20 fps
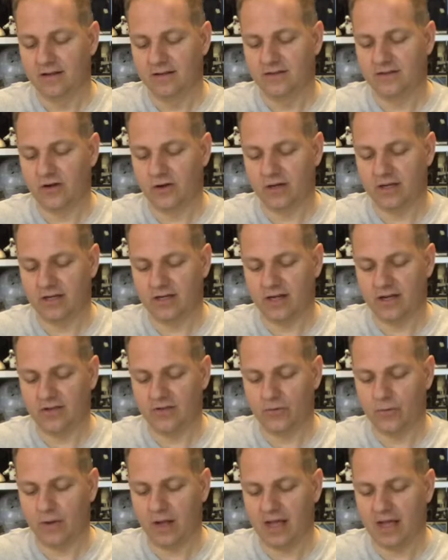turning the
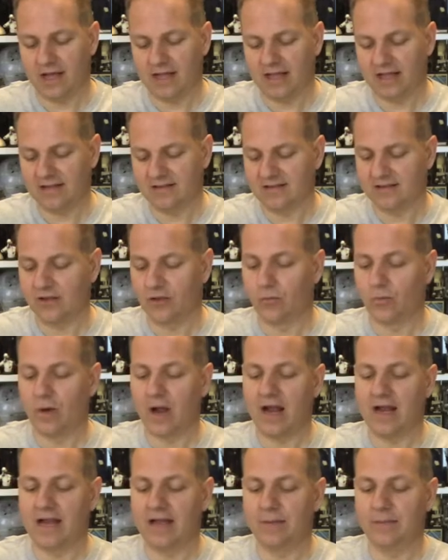other way, like still
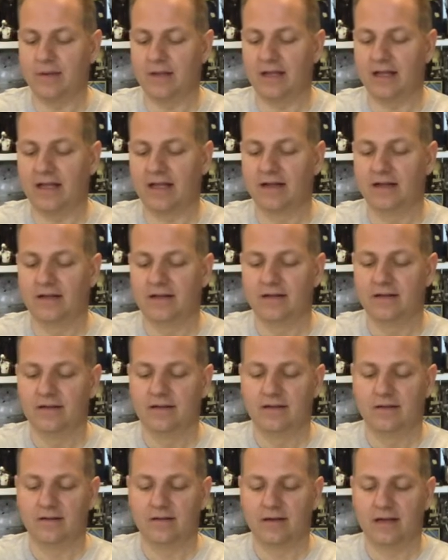riding, but like
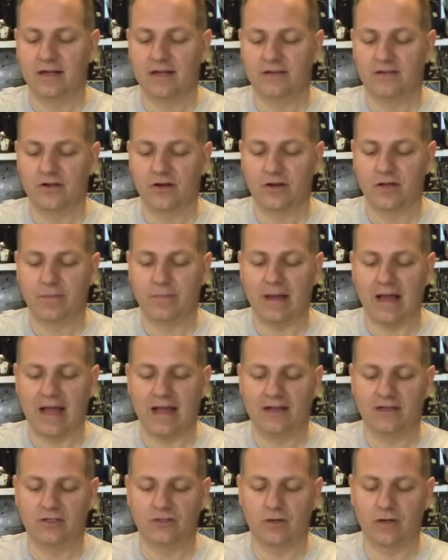kind of turning
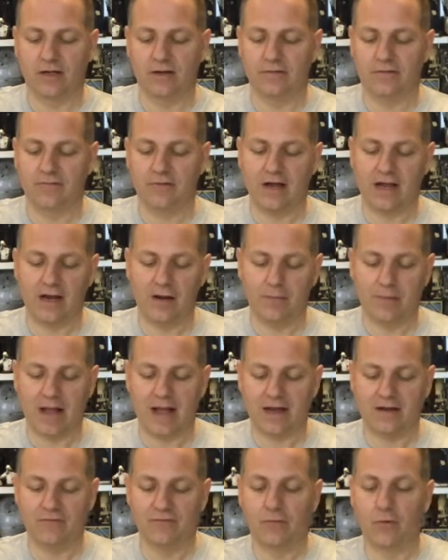back and trying to fire
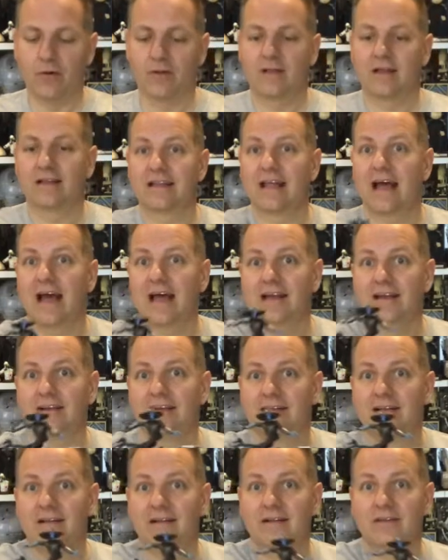back and forth that
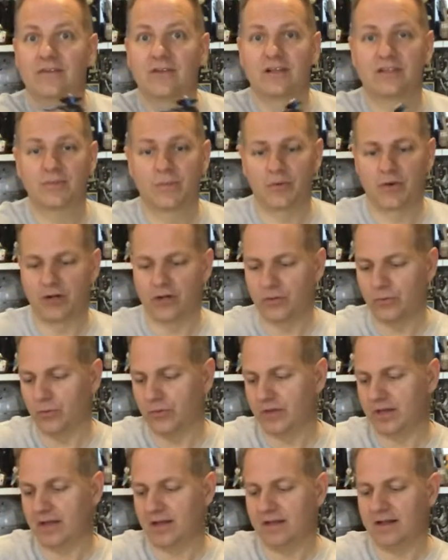so that's a pretty cool
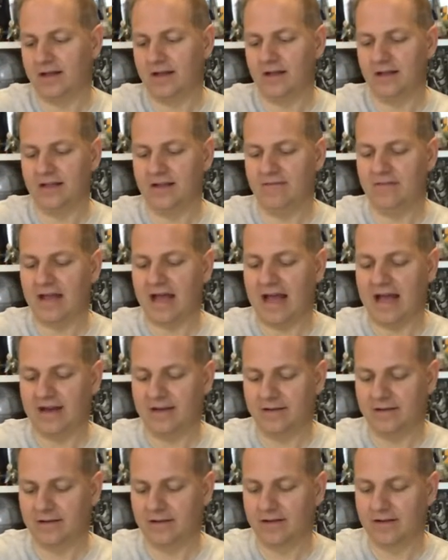thing. I think I'll leave
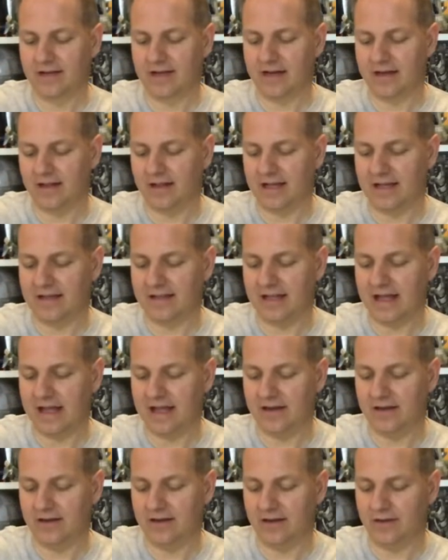that kind of like
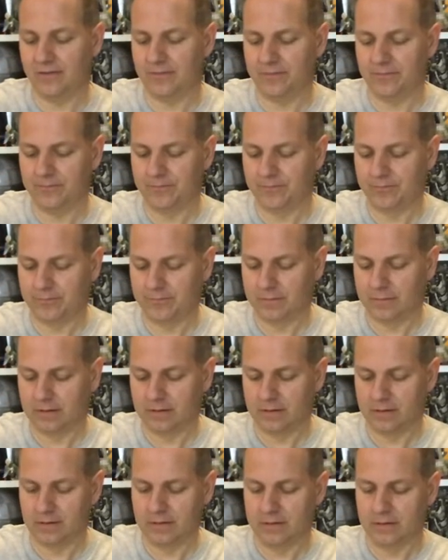that, you know.
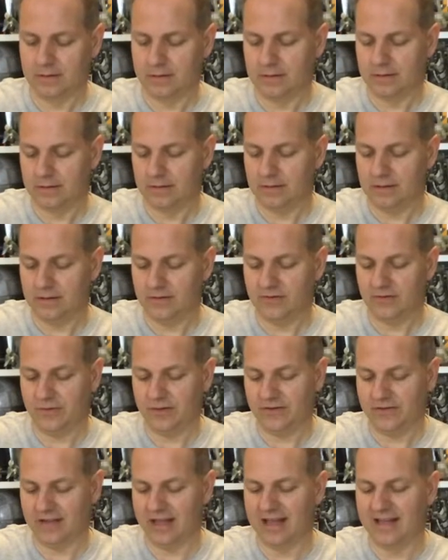So
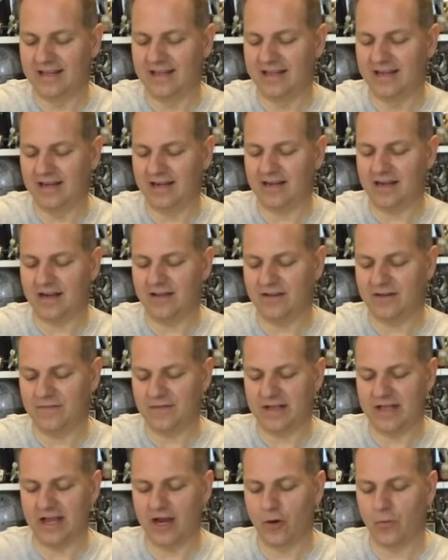he's like, he doesn't
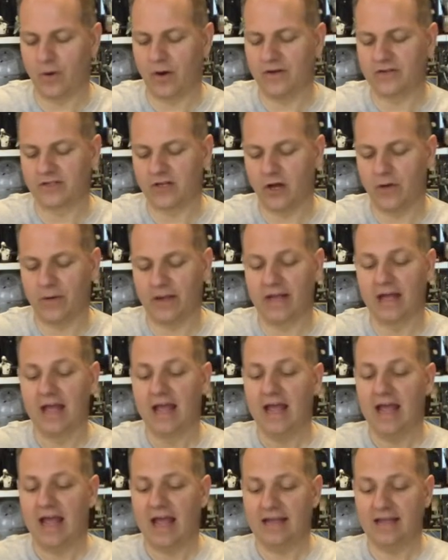even care where he's going.
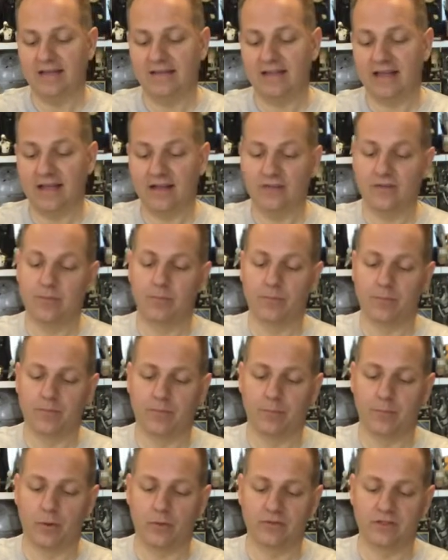And this thing is
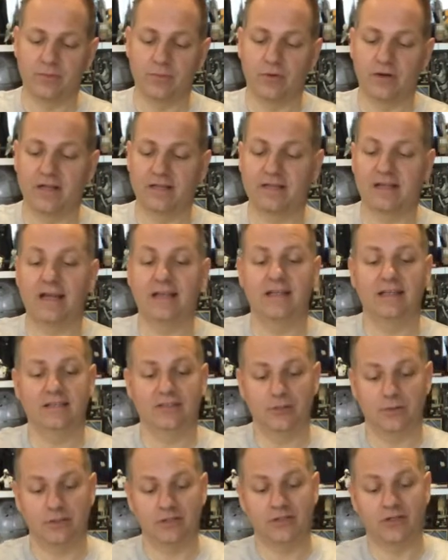bolted pretty tightly
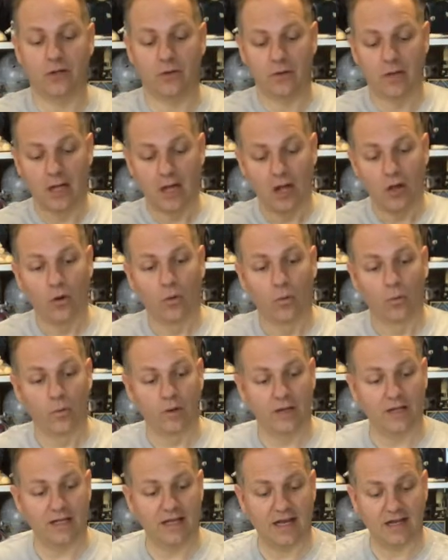to it. So
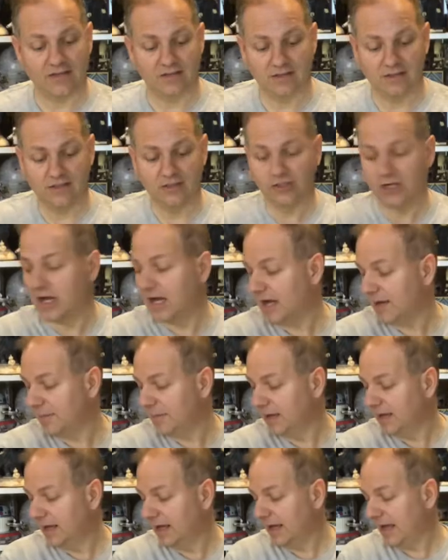really excellent
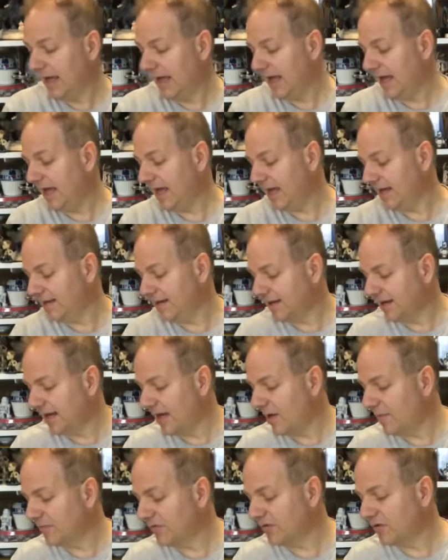job. And it
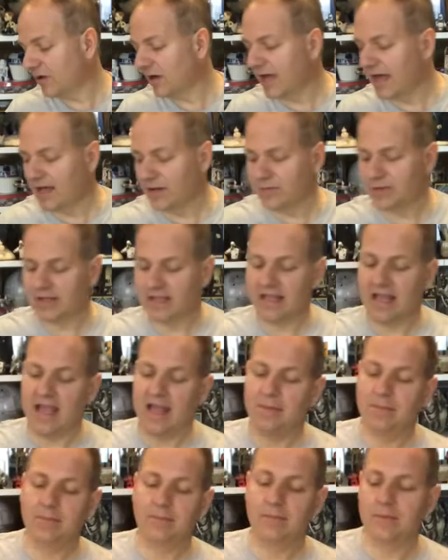comes again with a
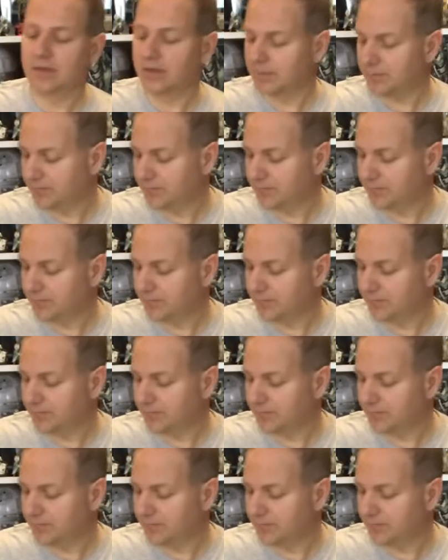game.